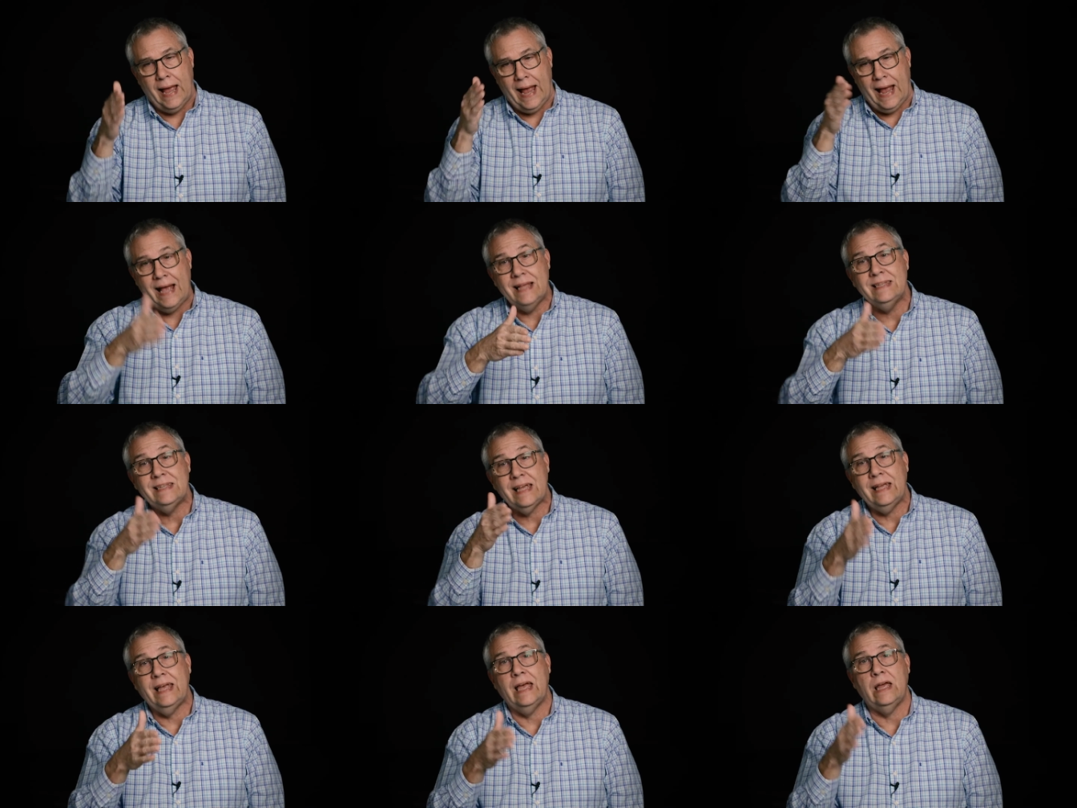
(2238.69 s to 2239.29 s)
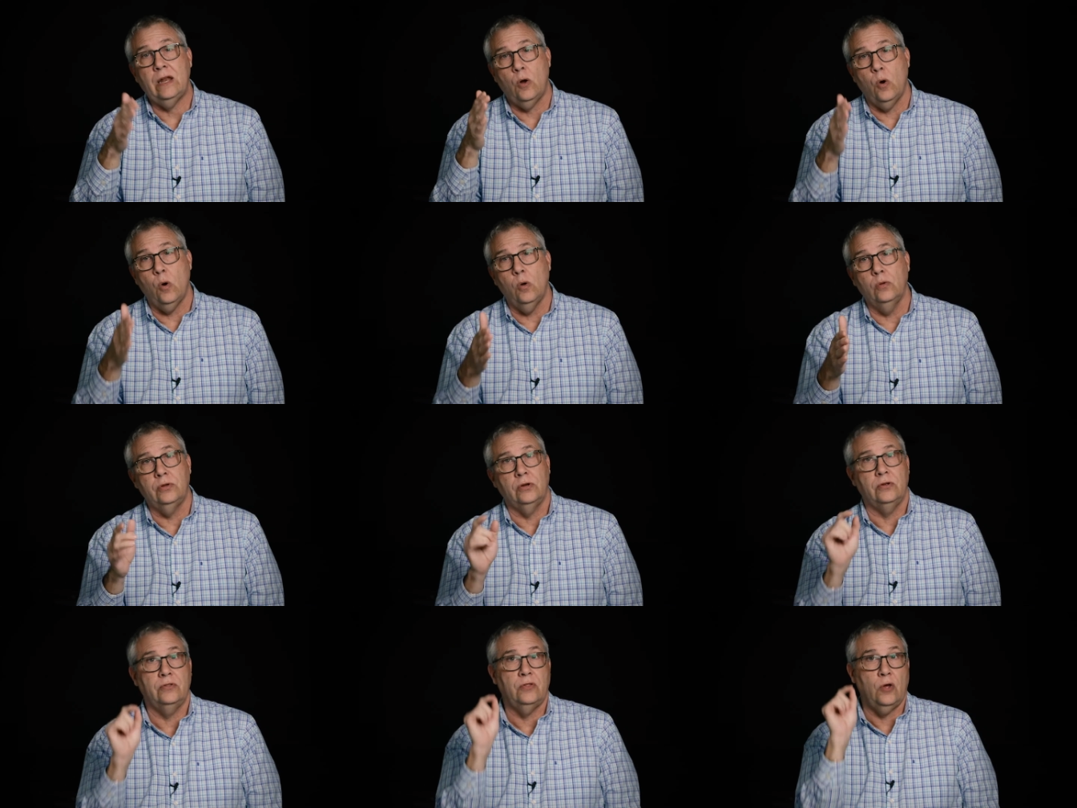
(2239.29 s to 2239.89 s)
as I get
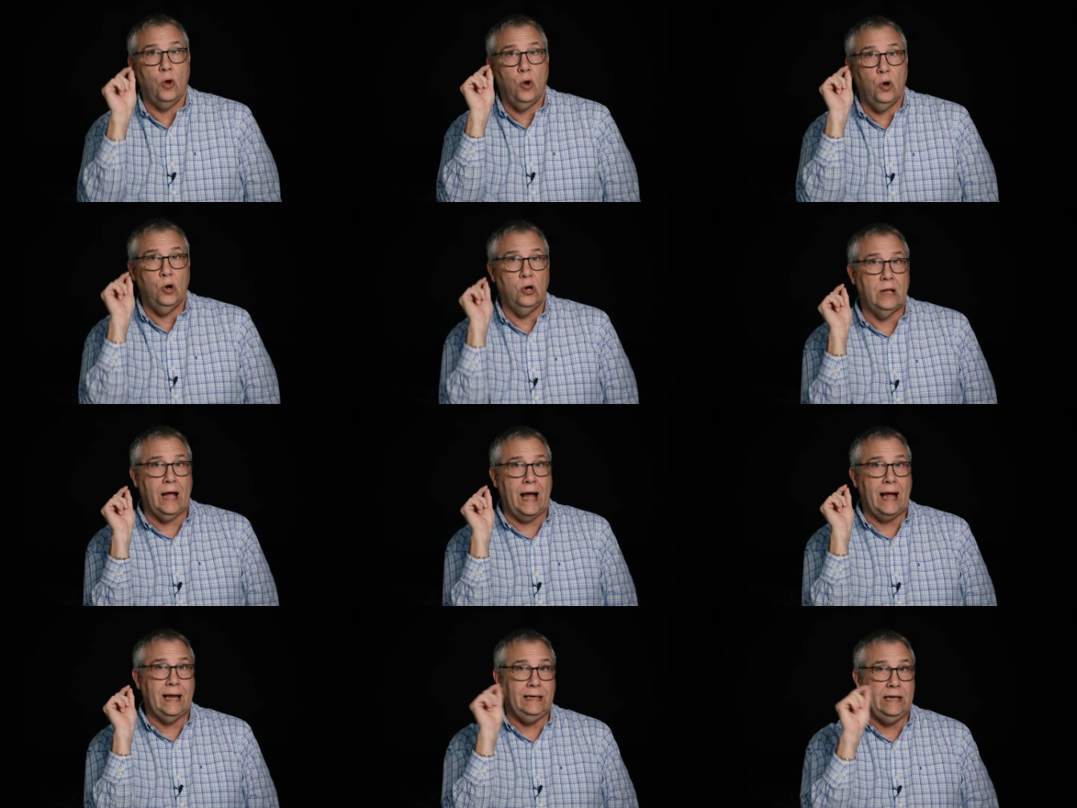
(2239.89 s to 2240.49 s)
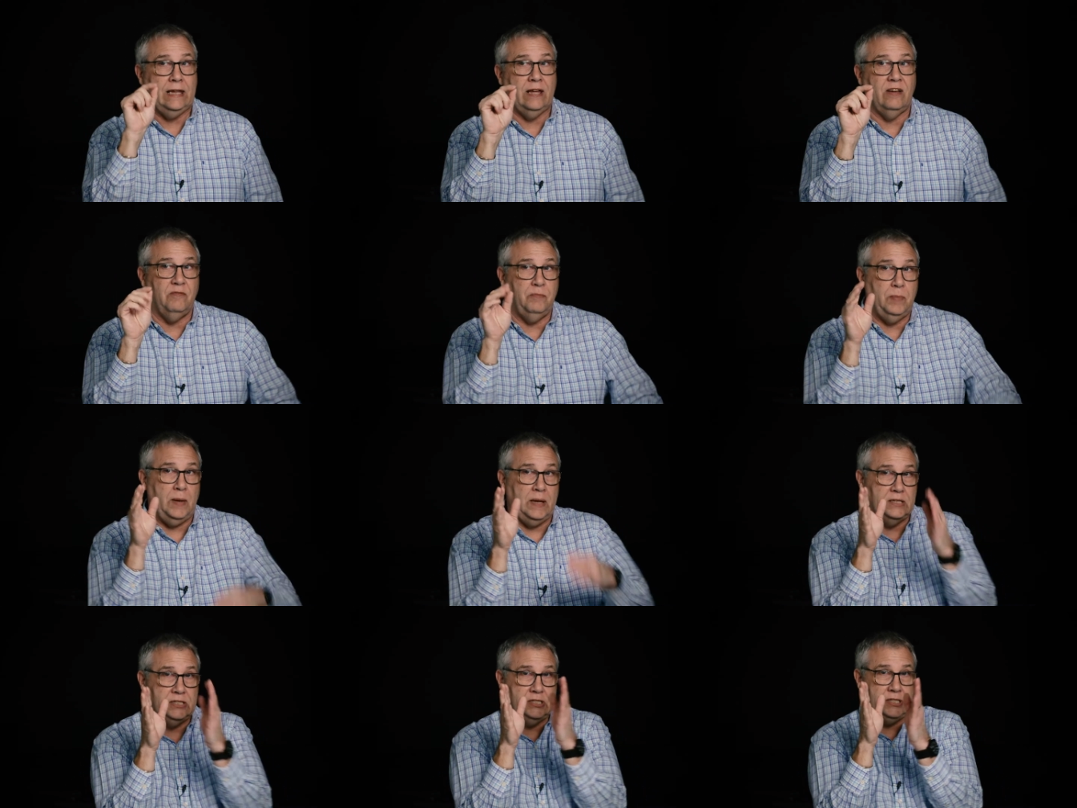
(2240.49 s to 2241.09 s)
older, the whole idea of
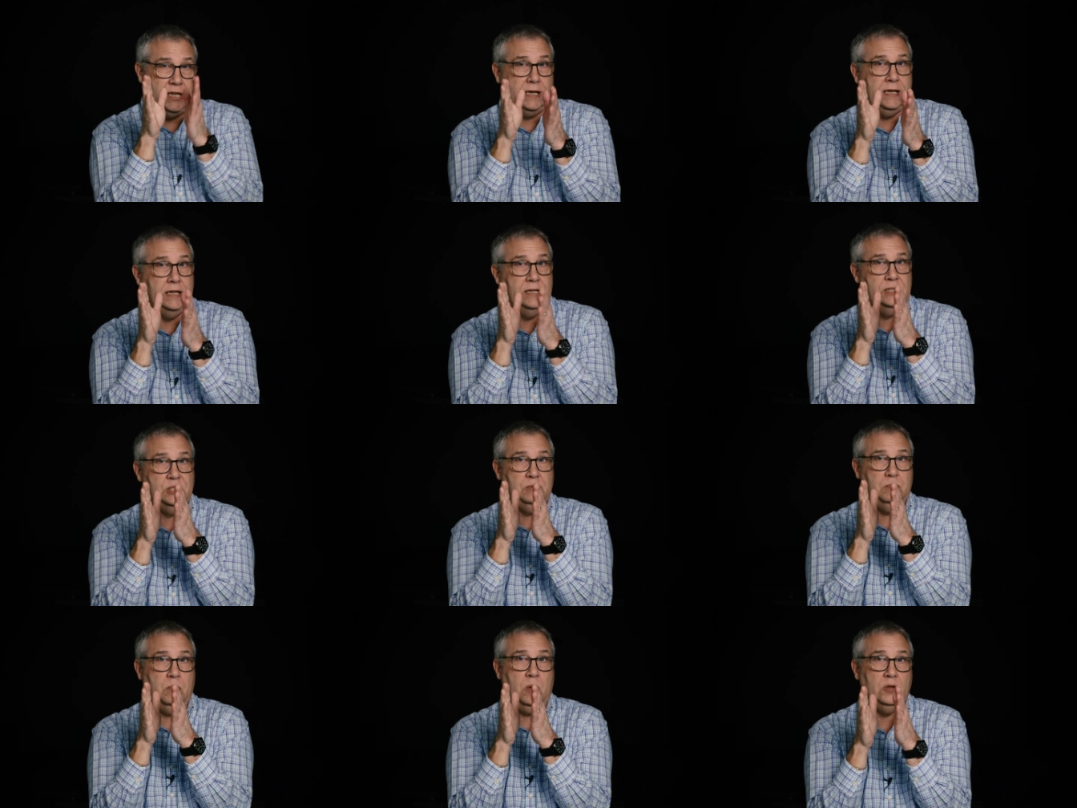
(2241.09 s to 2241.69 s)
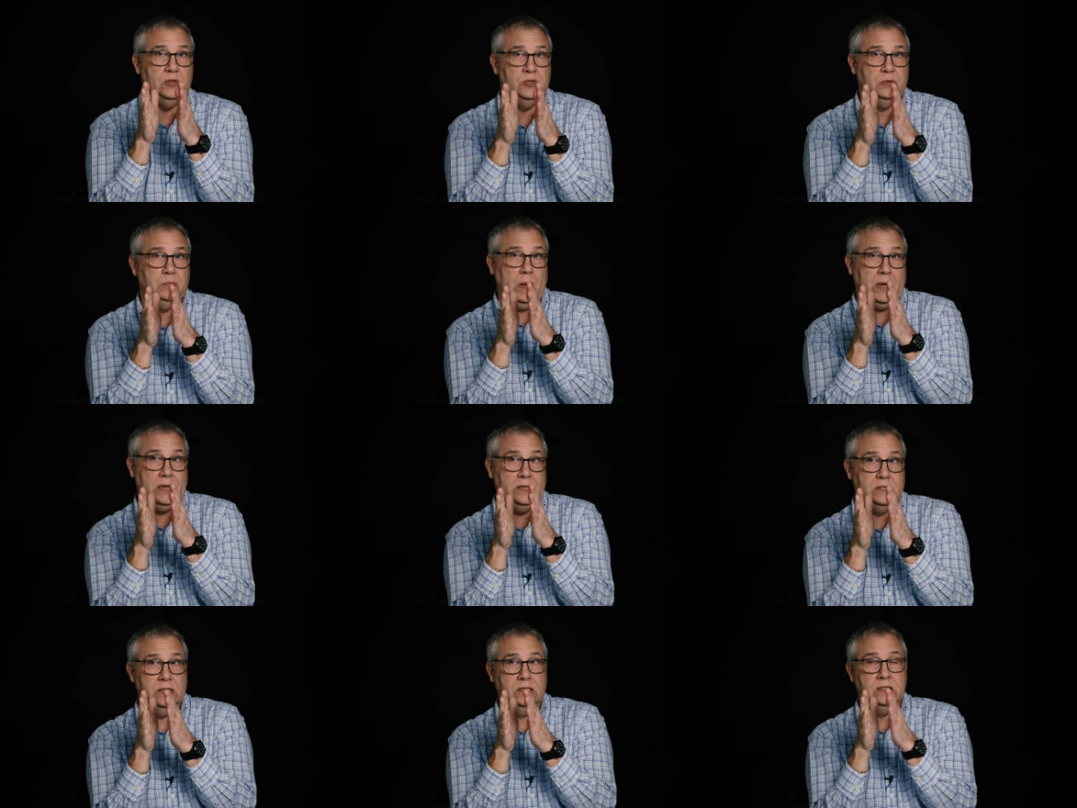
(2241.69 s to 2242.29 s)
being stuck in small
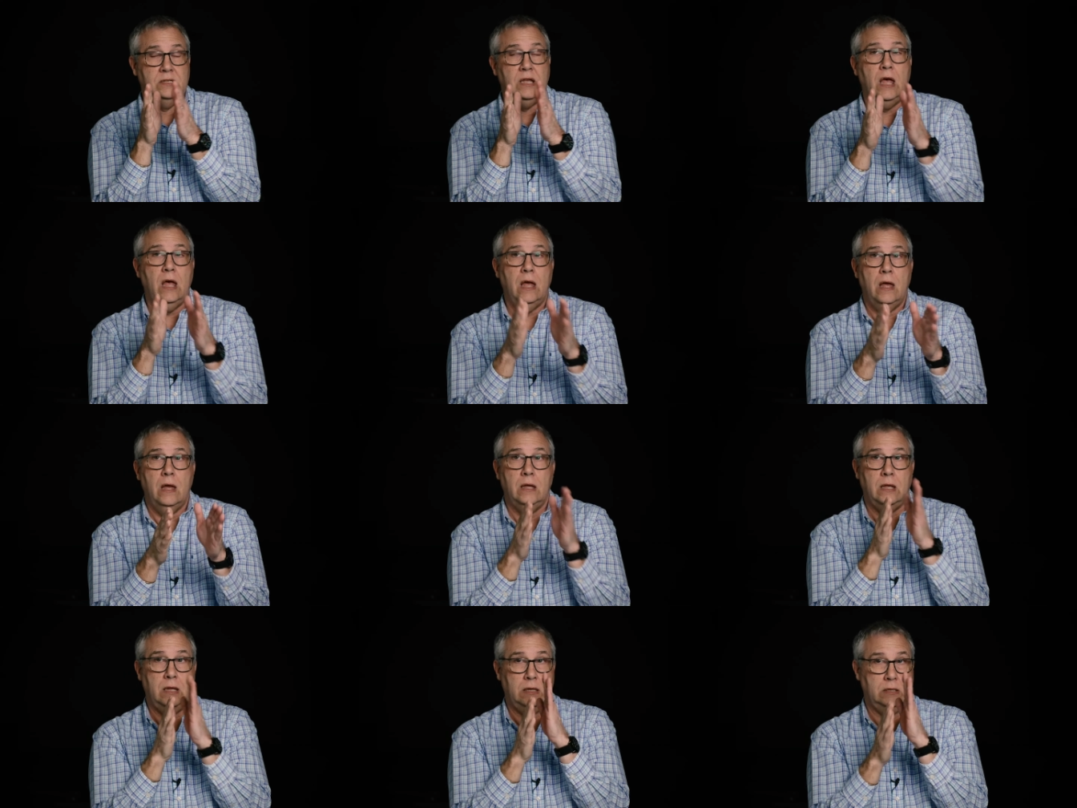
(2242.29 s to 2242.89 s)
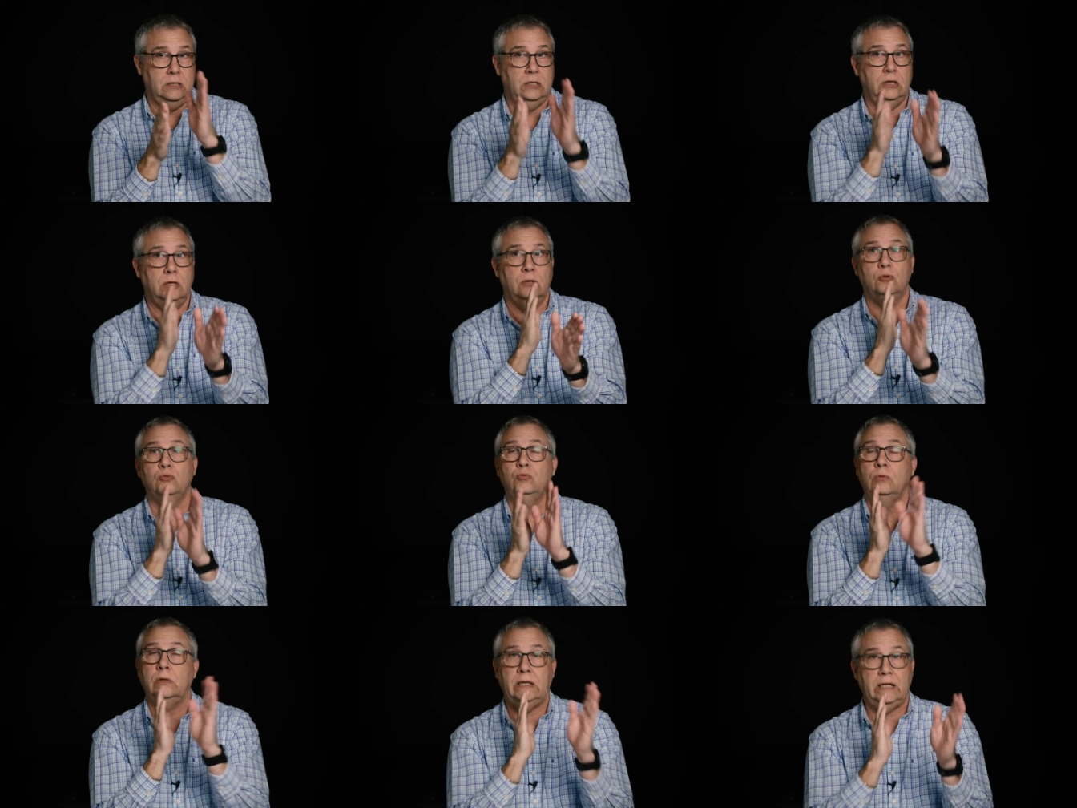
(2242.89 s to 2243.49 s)
spaces
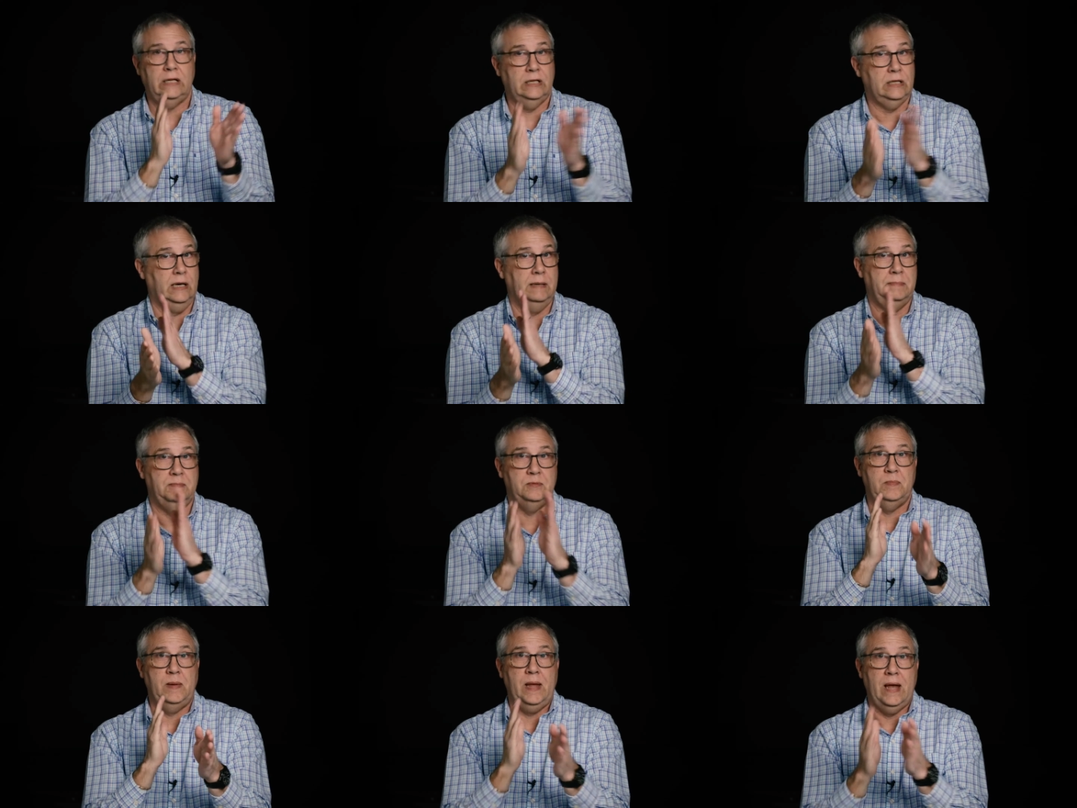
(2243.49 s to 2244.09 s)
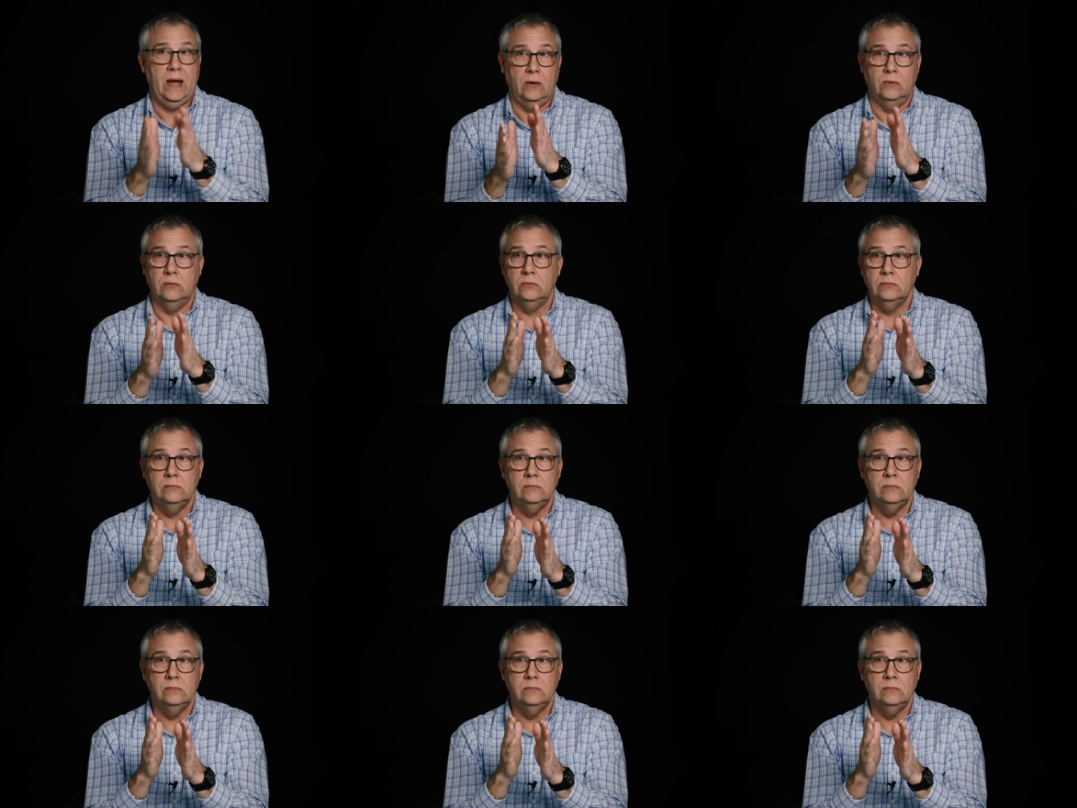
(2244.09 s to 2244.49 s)
really creeps me out.